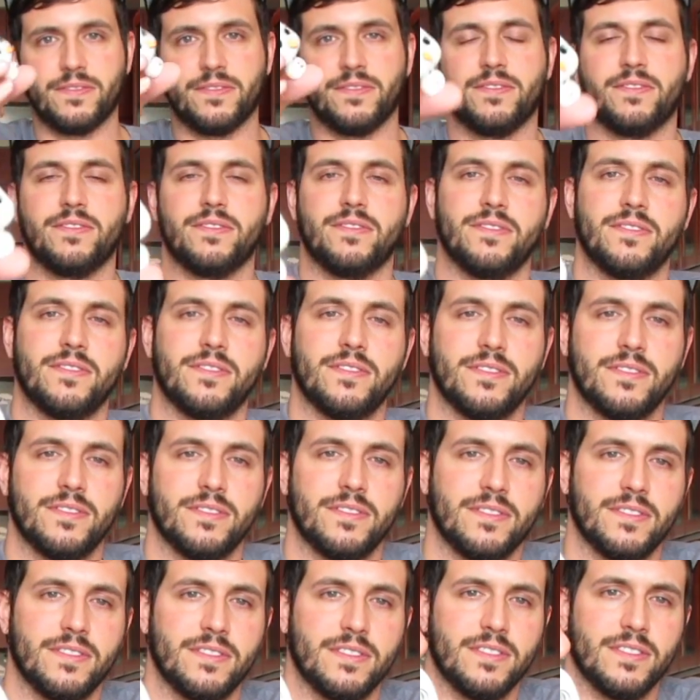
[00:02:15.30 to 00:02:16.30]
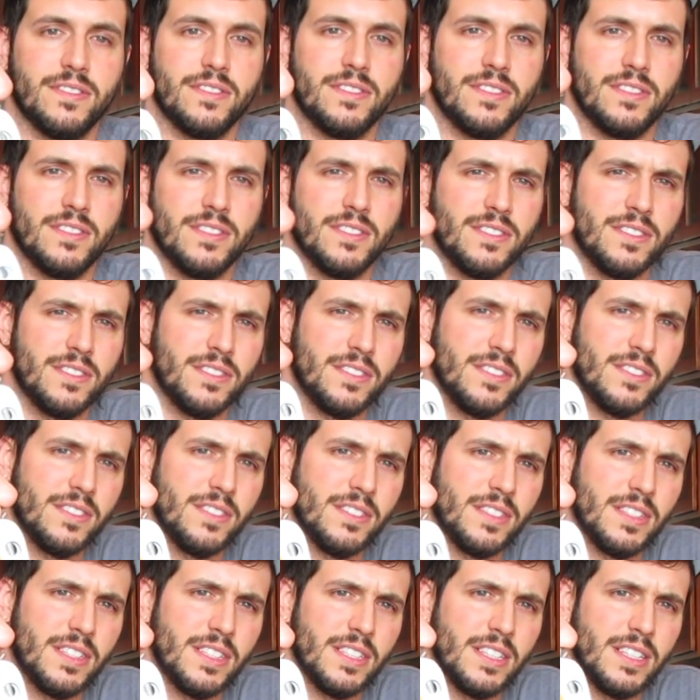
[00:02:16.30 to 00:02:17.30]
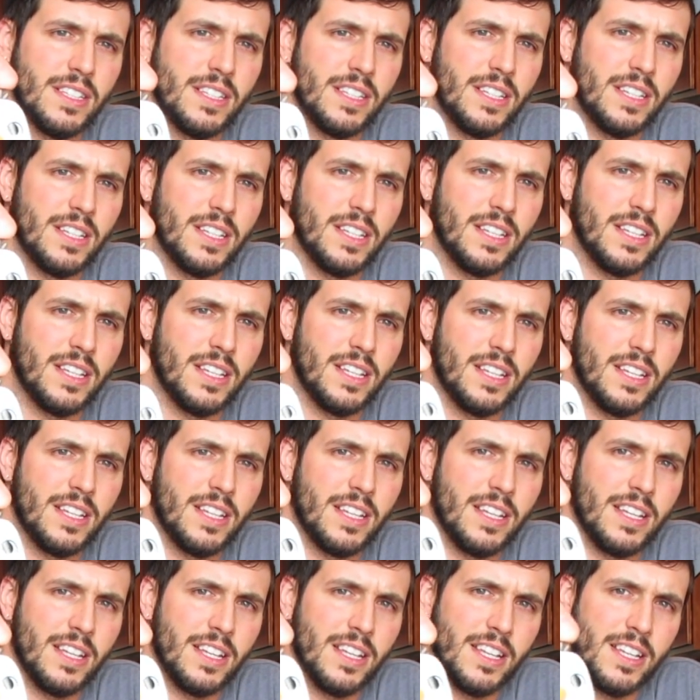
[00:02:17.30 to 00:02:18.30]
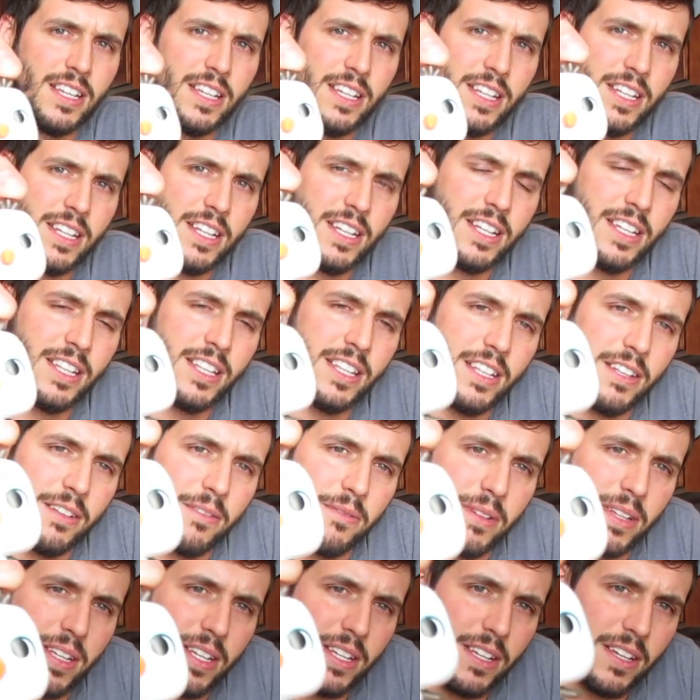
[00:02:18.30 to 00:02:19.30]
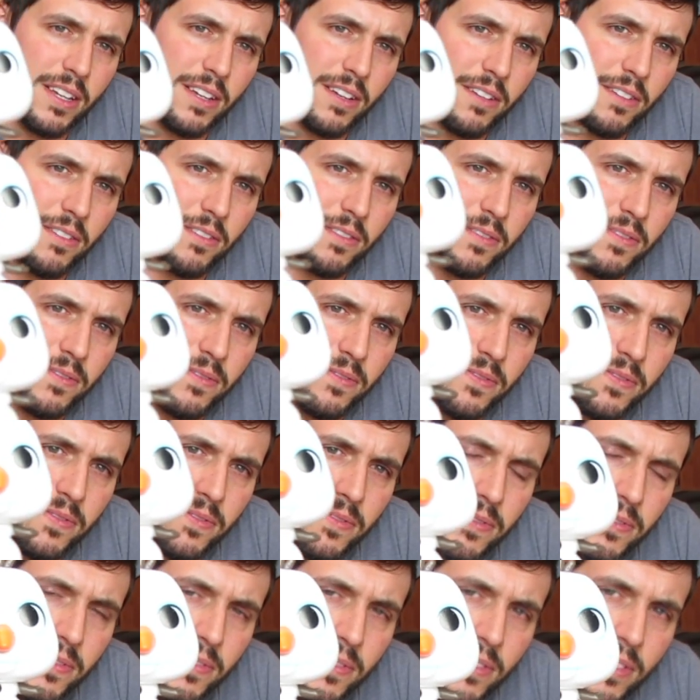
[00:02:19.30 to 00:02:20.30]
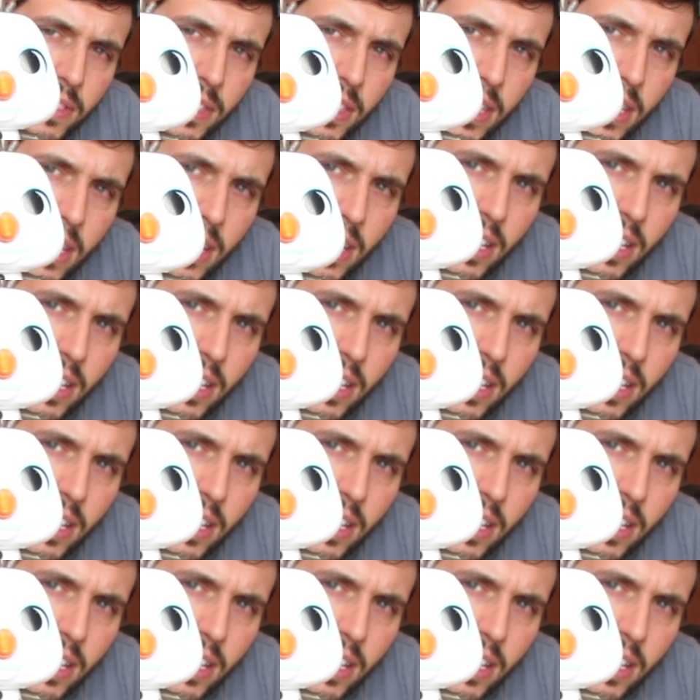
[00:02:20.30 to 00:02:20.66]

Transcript: (no one is talking)